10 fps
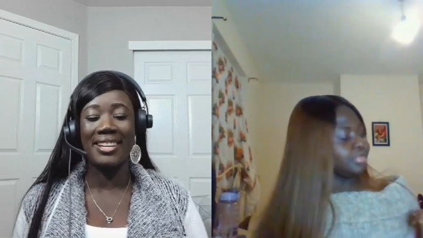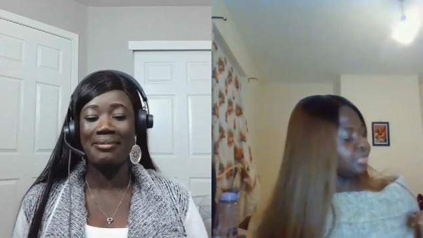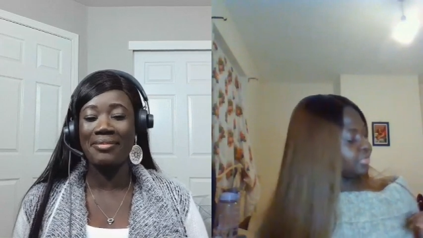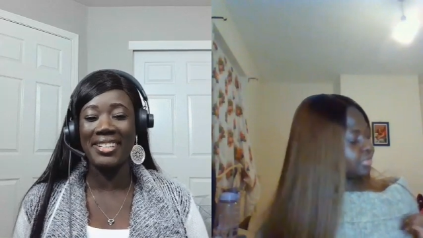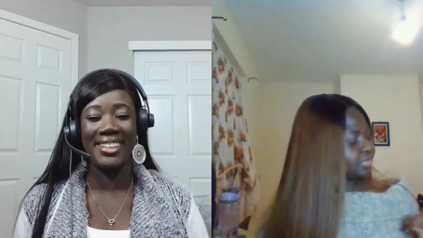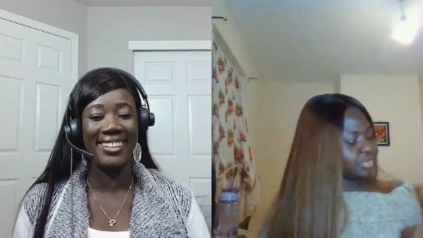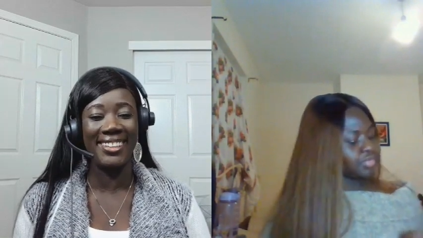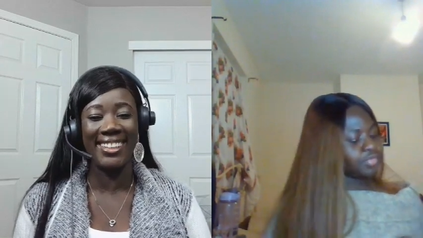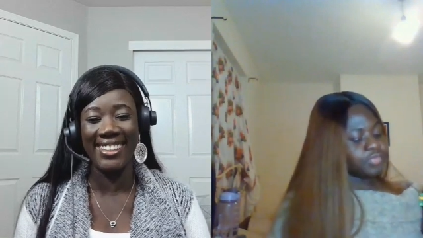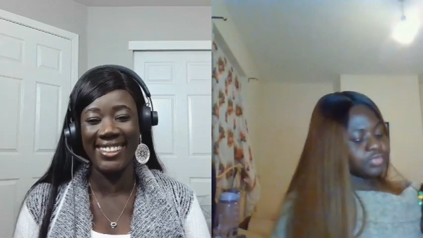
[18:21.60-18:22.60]
Speaker 1: So
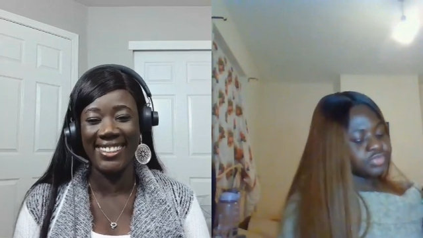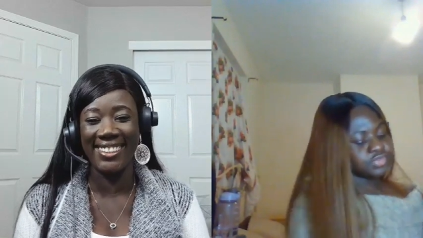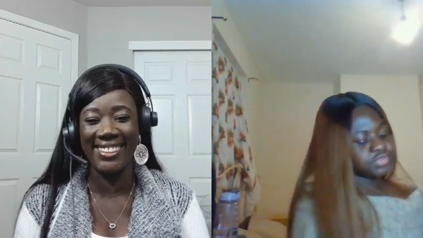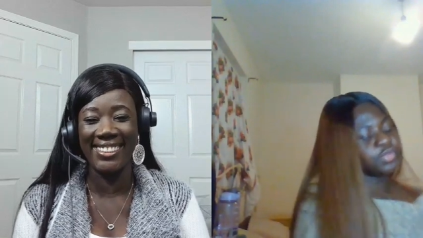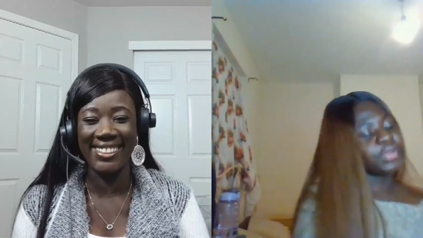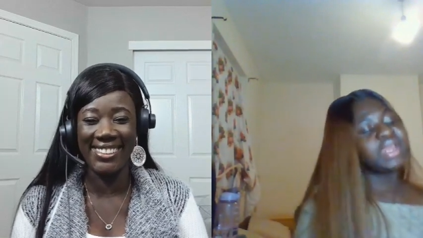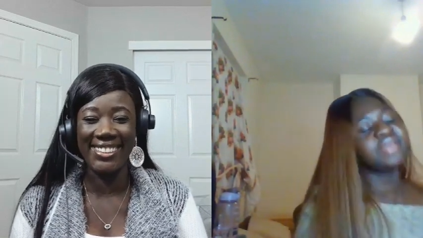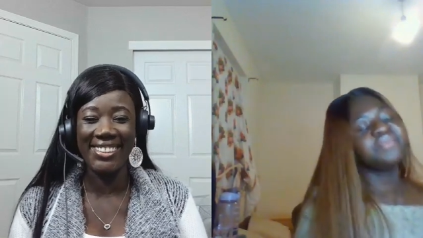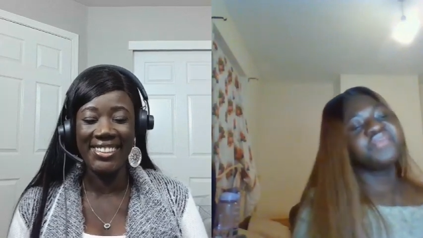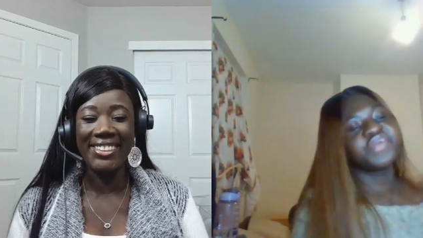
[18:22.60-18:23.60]
when I
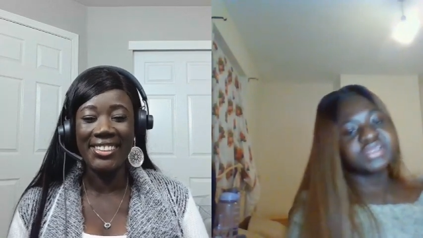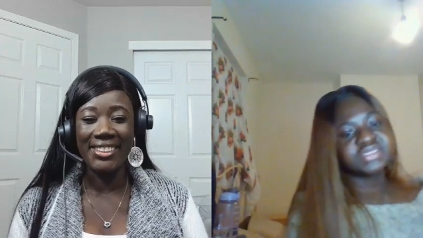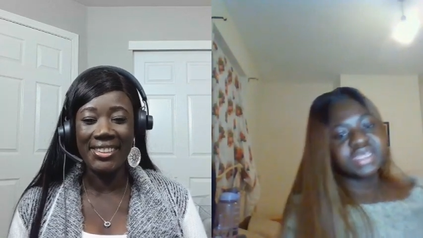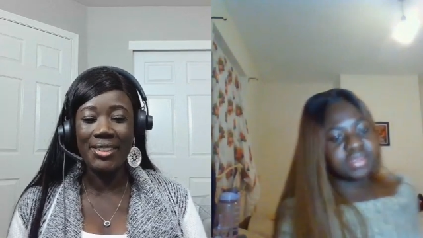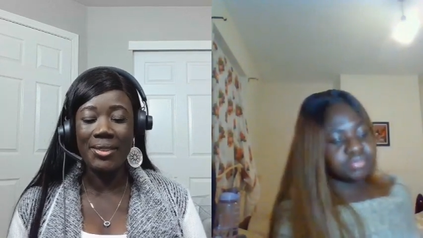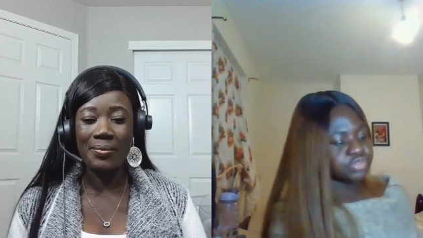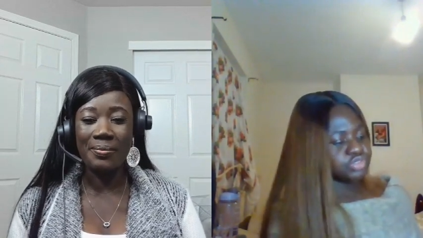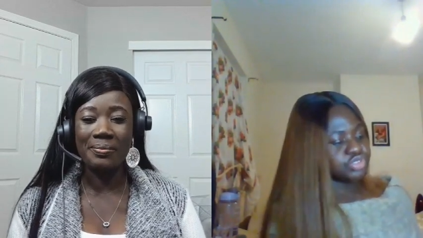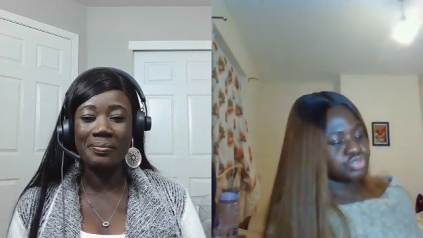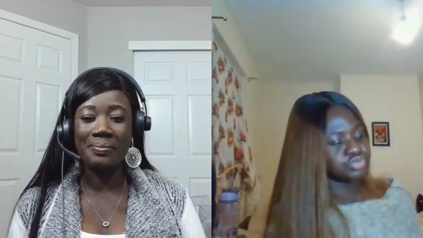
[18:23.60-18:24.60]
first came to the
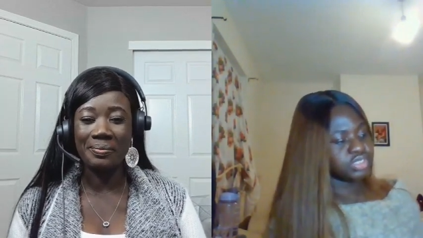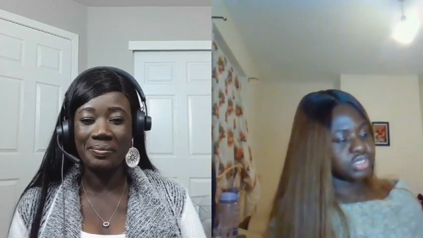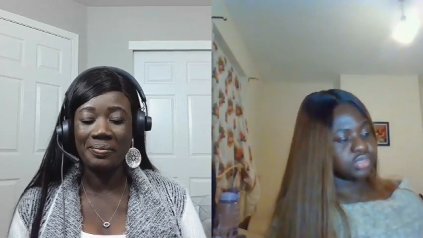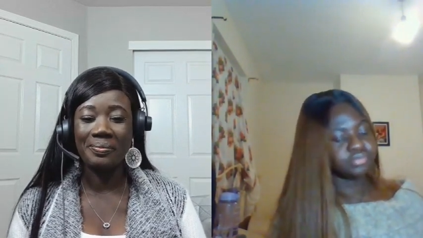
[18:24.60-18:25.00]
UK,